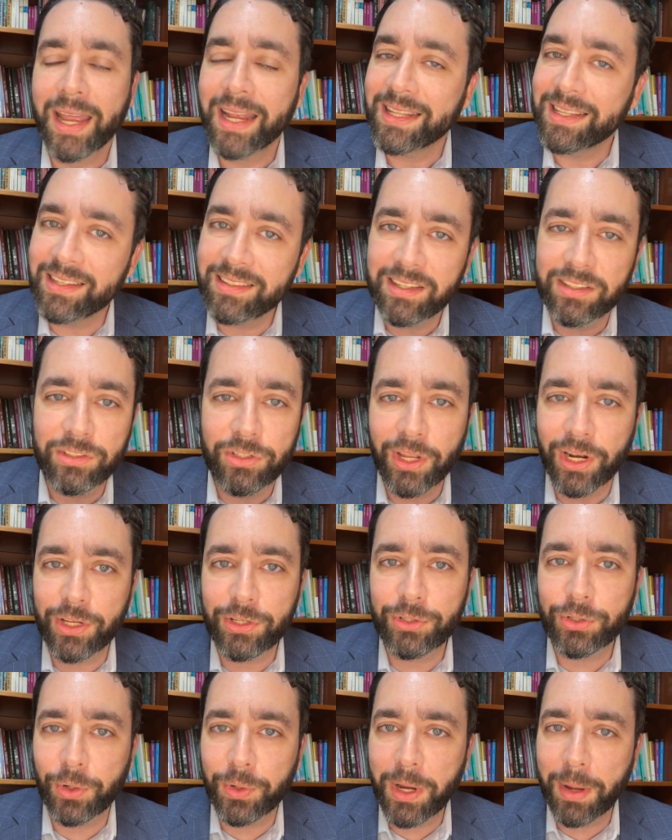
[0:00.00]
this is not a
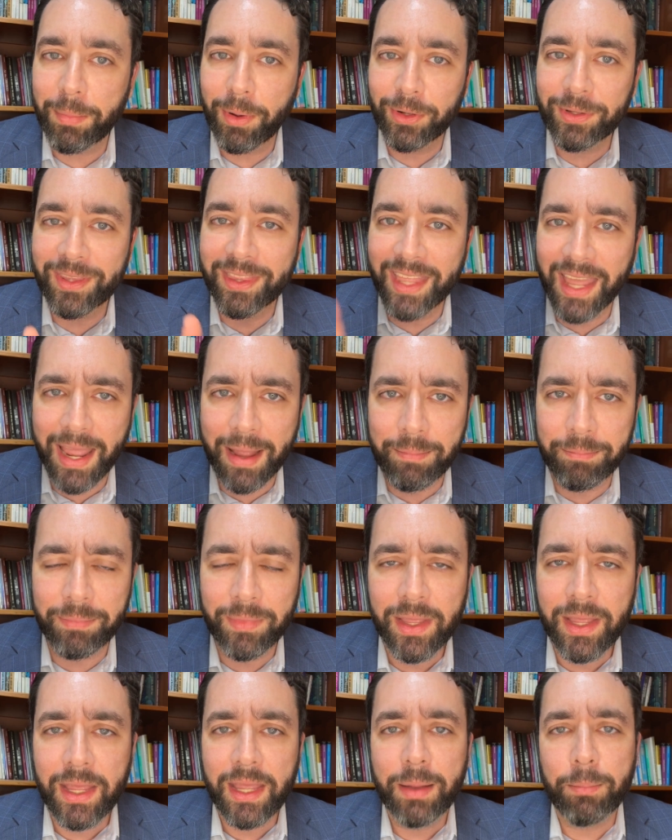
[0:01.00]
story about them,
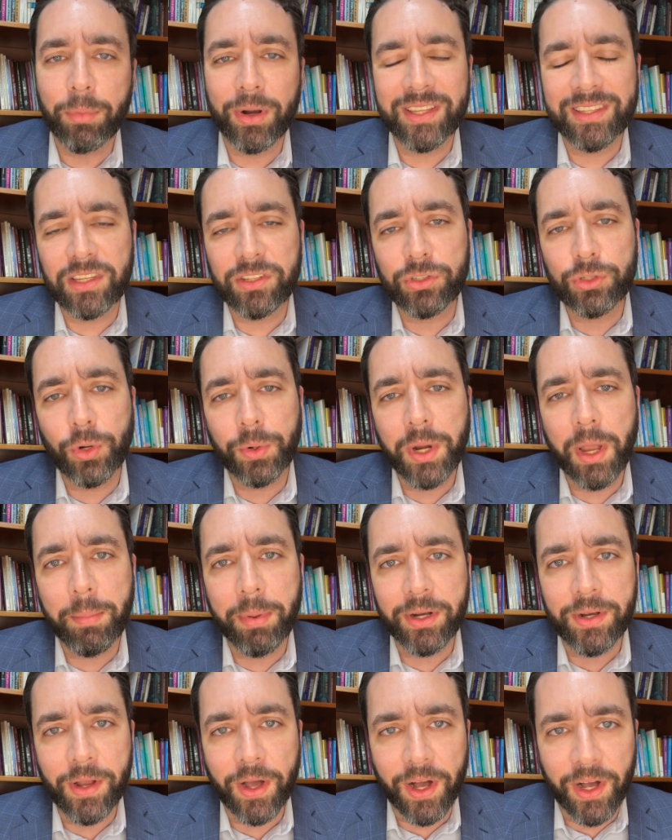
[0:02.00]
but it's a story
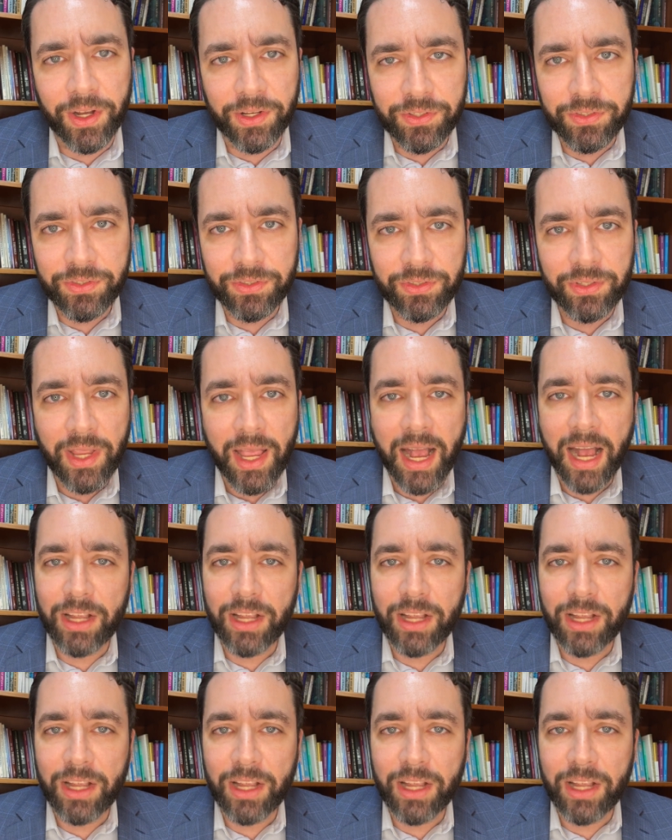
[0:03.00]
about us,